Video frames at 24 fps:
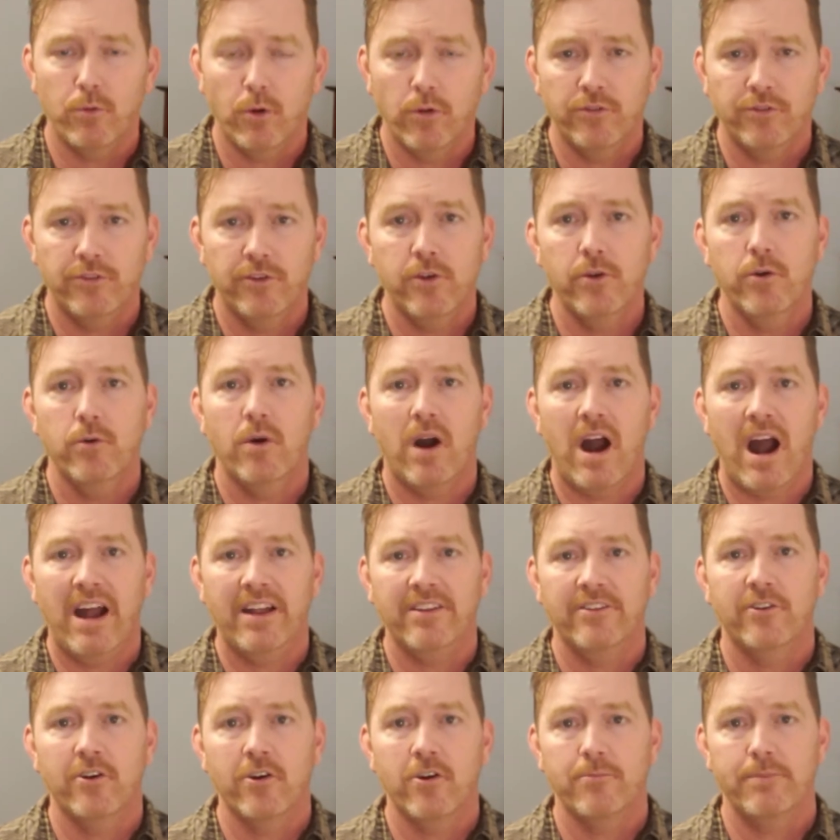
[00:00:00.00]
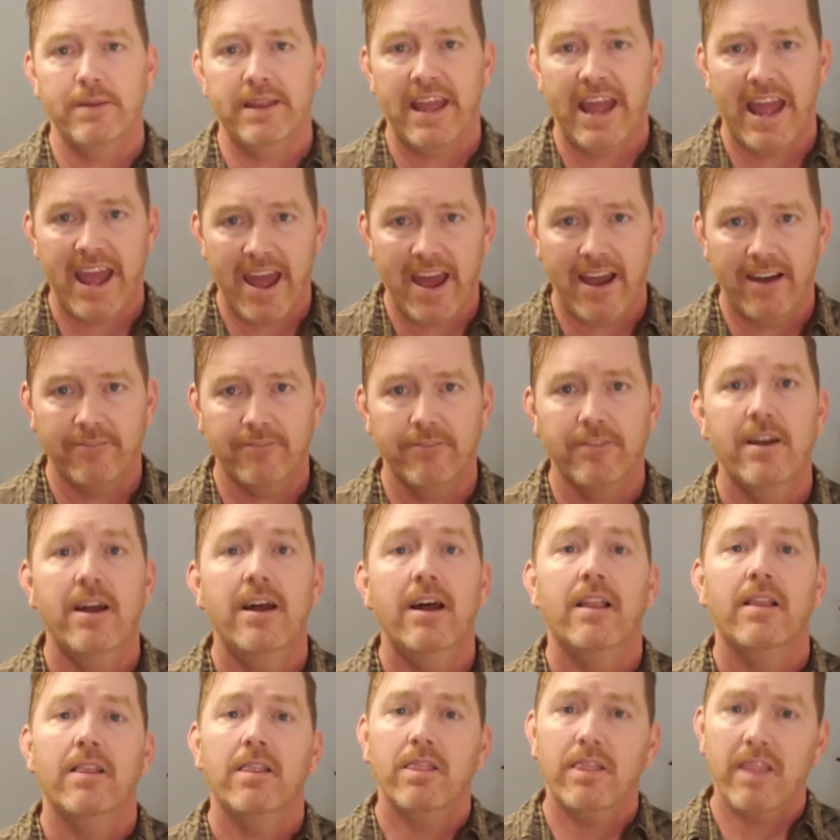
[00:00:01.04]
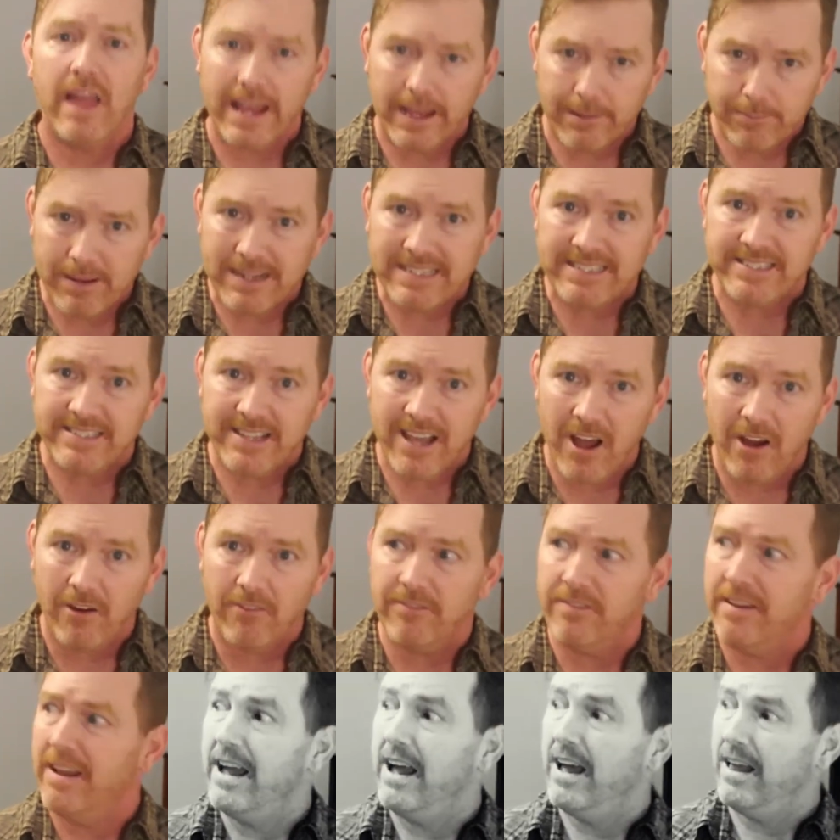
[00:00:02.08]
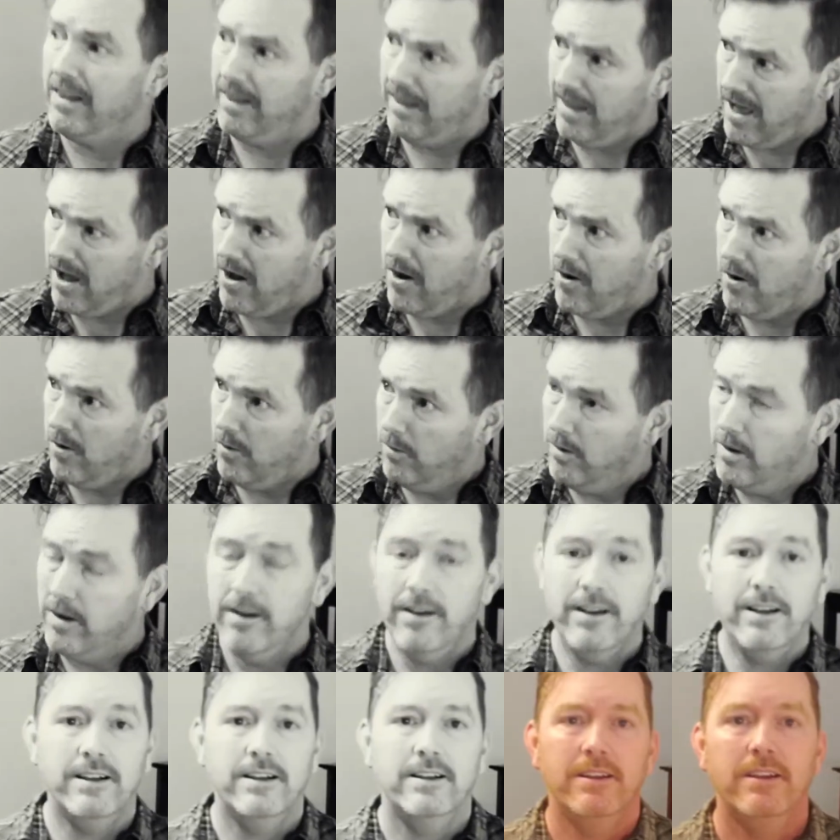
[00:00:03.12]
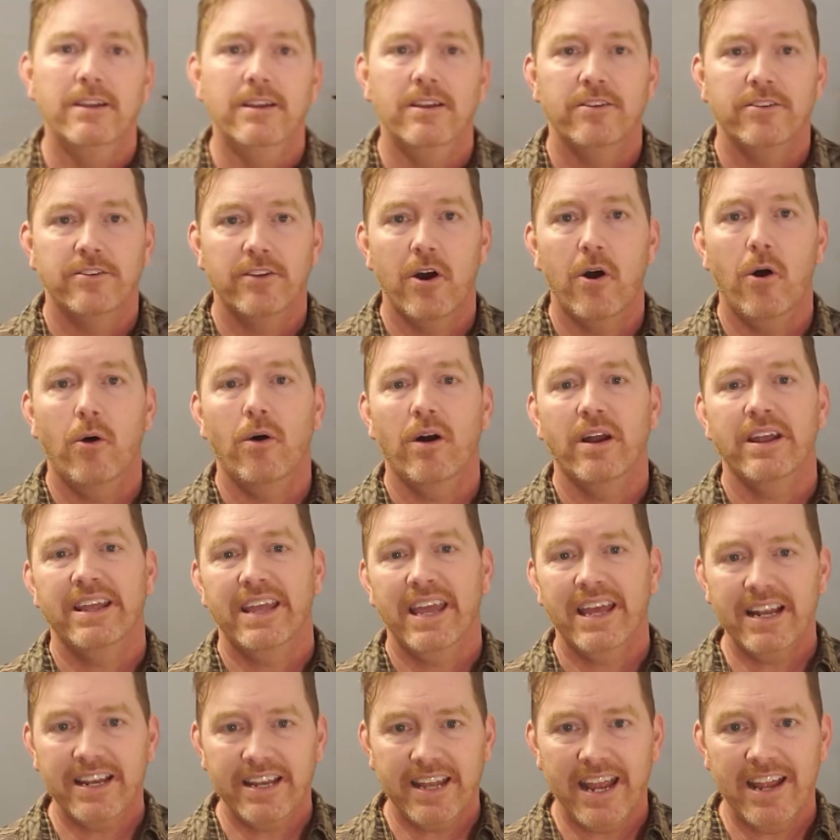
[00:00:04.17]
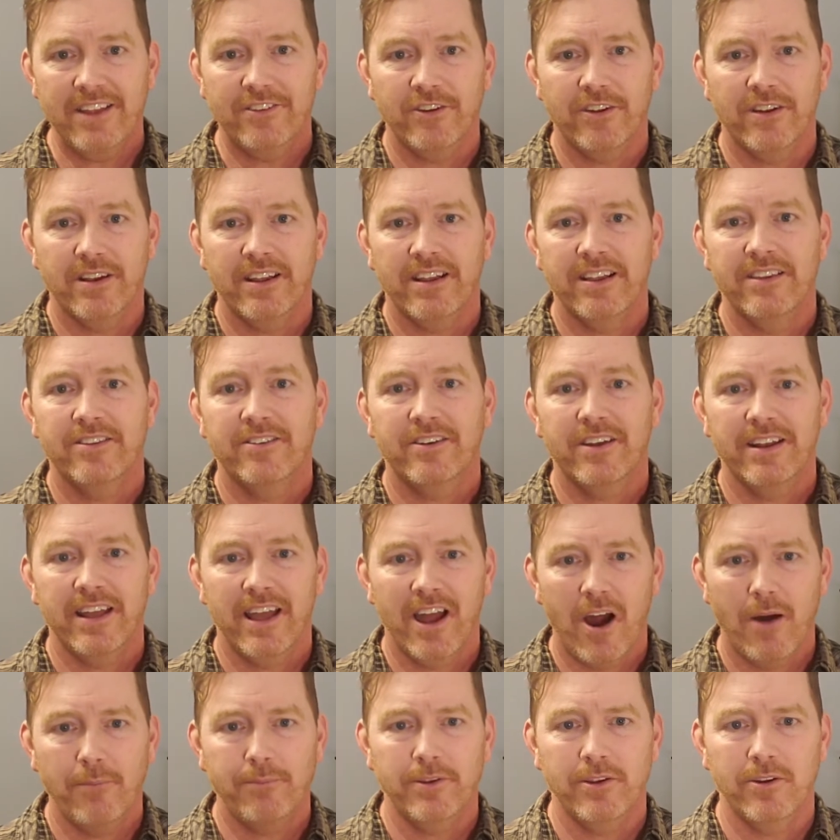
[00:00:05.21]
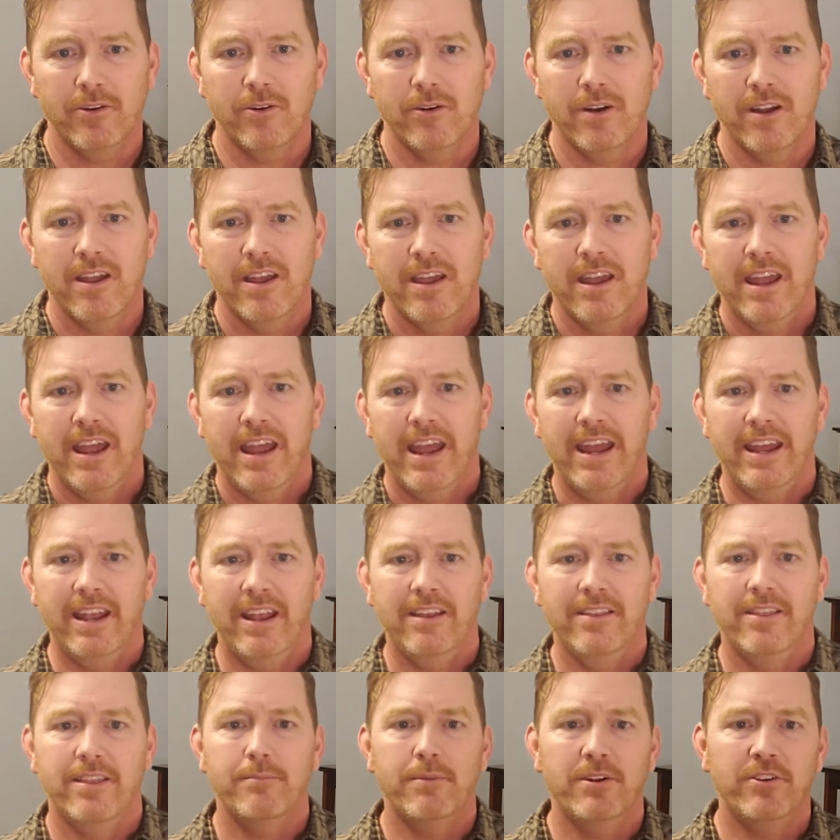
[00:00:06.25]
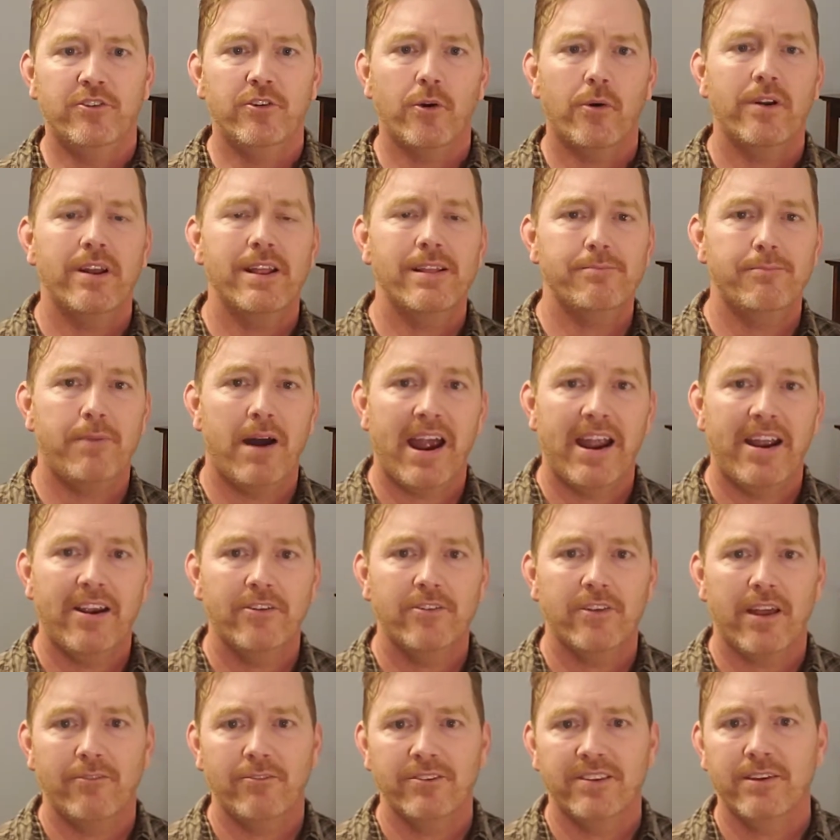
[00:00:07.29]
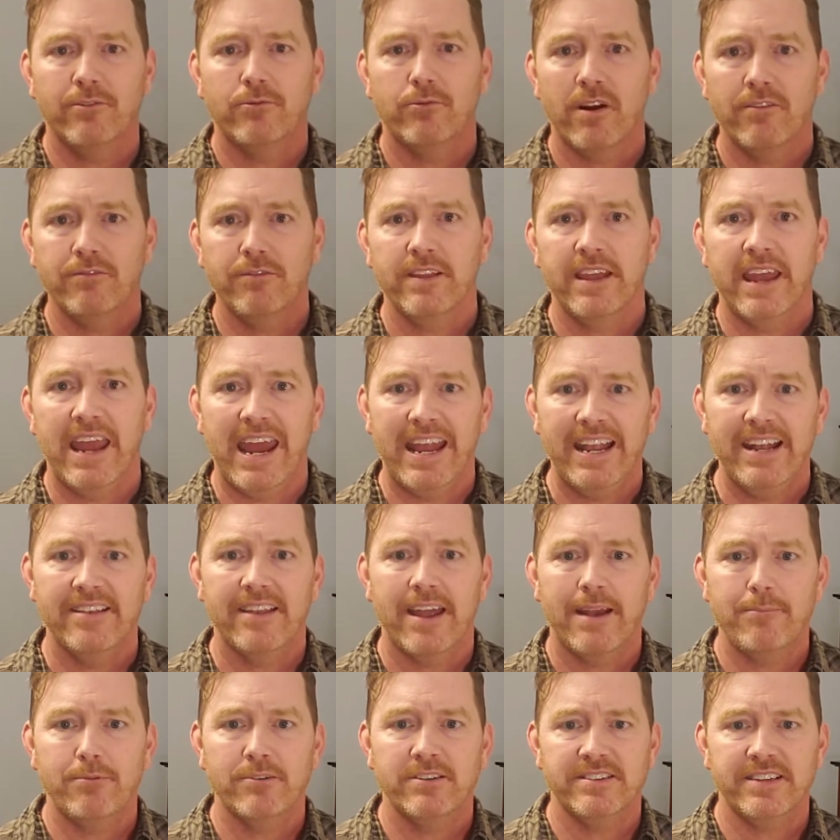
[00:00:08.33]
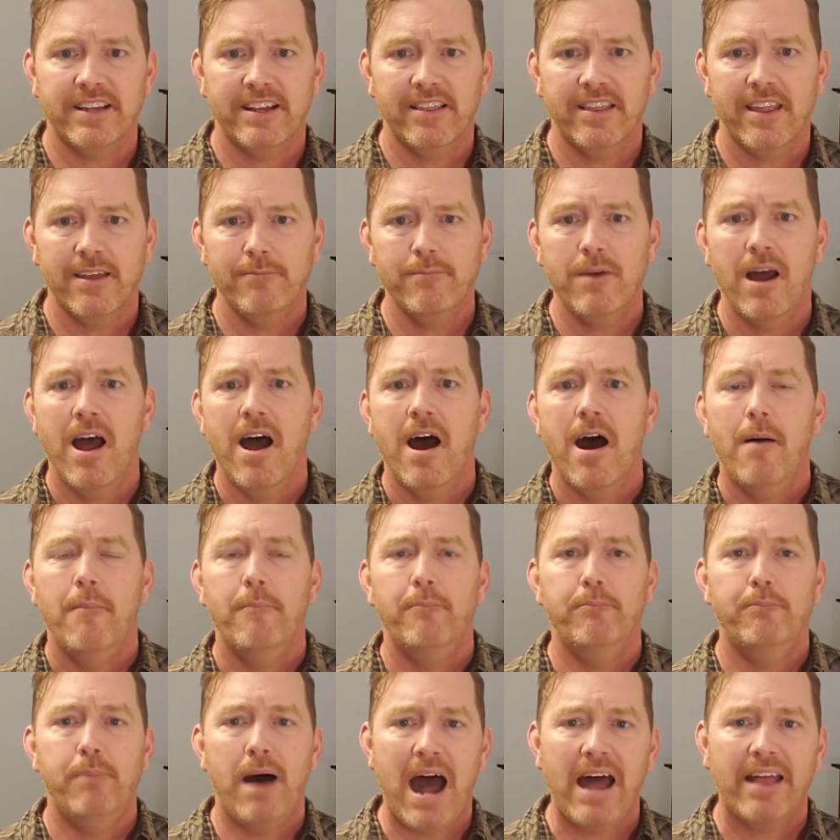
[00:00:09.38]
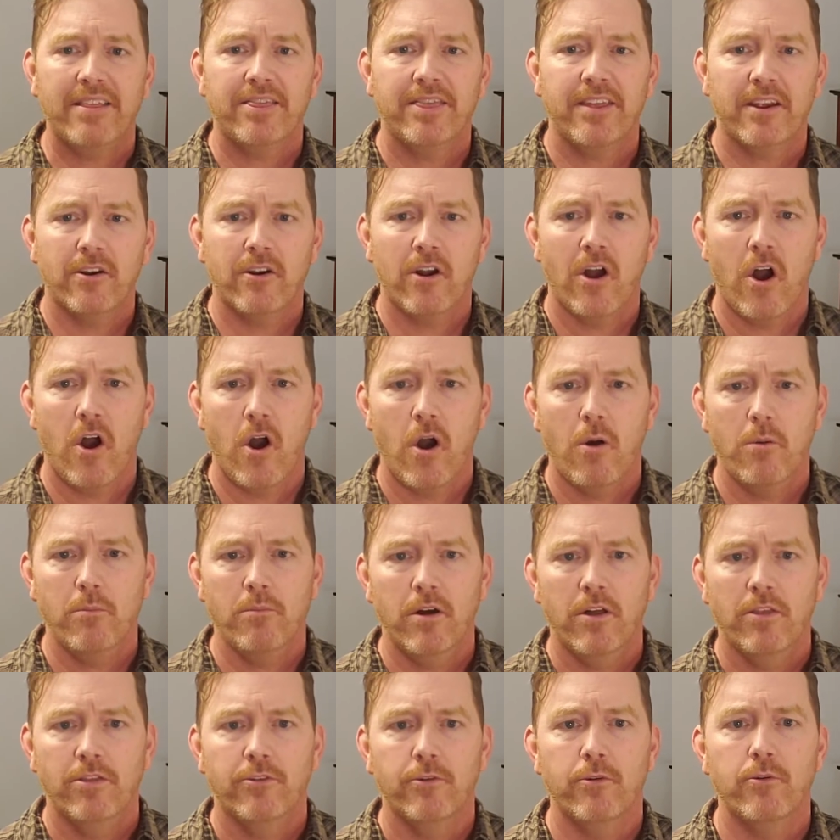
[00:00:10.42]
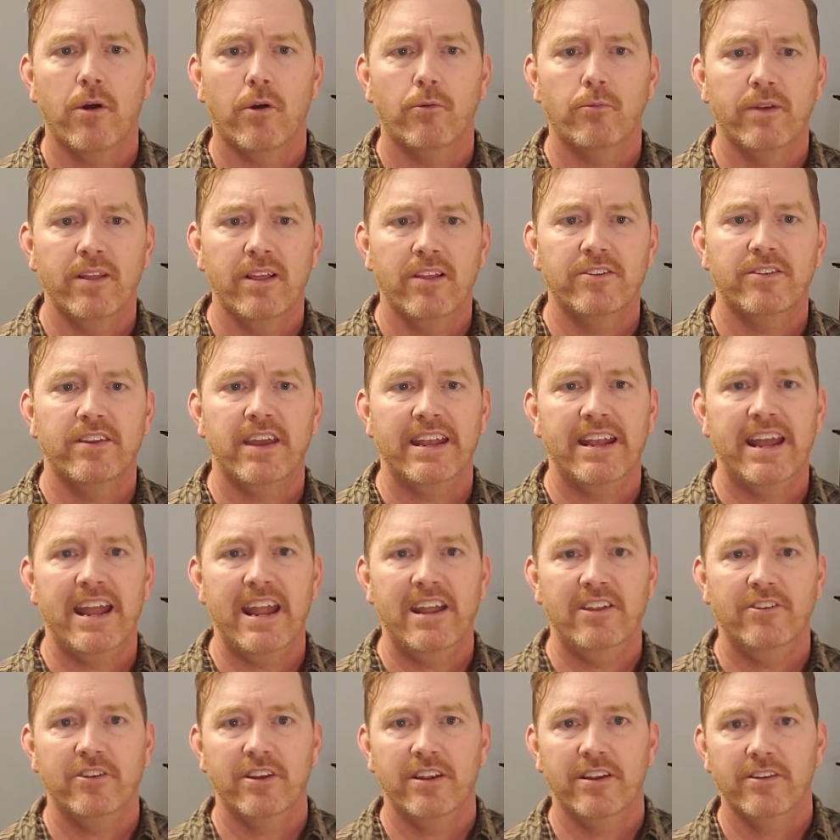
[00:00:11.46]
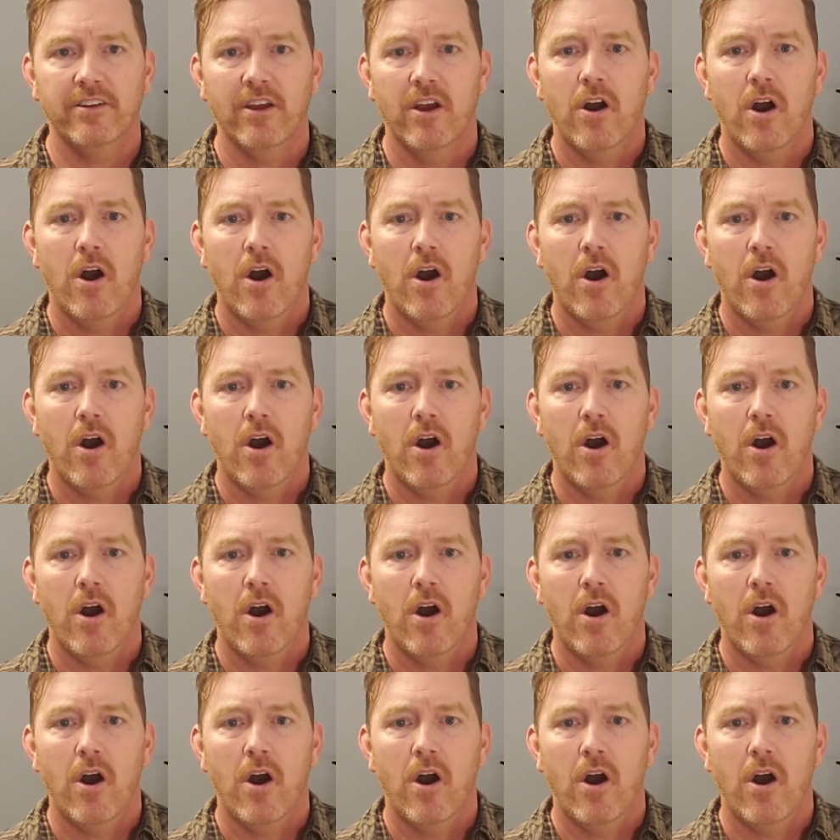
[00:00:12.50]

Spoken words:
will do on your behalf. Like myself, hello. So get an agent because it's gonna help you. And the majority of buyers, I would say roughly 89% of them, bought their home through a real estate agent